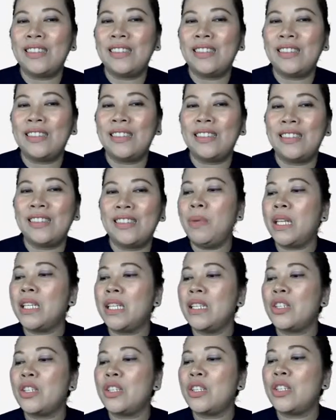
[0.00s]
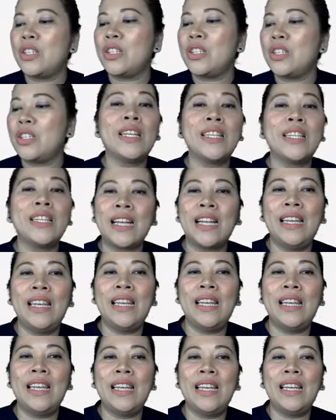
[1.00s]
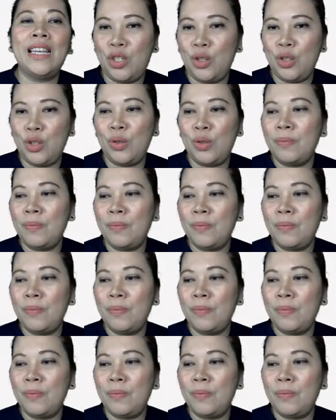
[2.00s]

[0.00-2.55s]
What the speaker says: All right, because 2 is not less than 2.